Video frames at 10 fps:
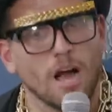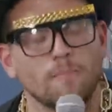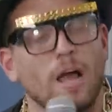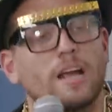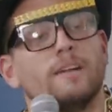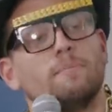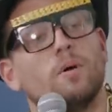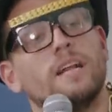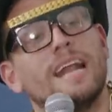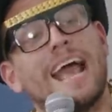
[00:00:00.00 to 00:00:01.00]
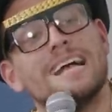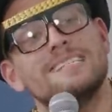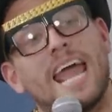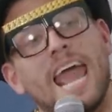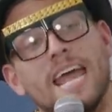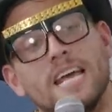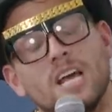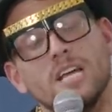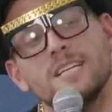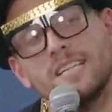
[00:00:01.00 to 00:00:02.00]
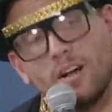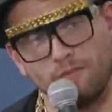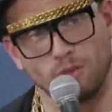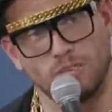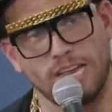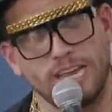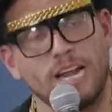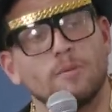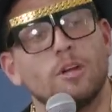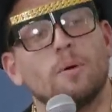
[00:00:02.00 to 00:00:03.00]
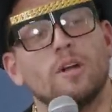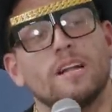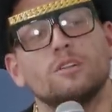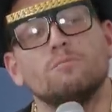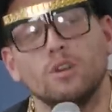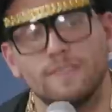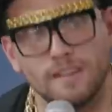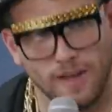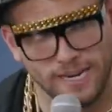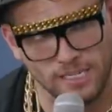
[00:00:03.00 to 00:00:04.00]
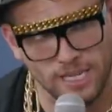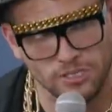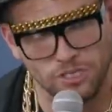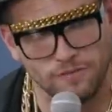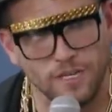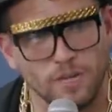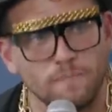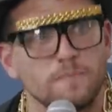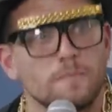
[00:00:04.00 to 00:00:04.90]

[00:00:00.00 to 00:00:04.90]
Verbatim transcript: I'm not going to put it as a cell phone ticket. I'm going to put it as a moving violation. Oh, that's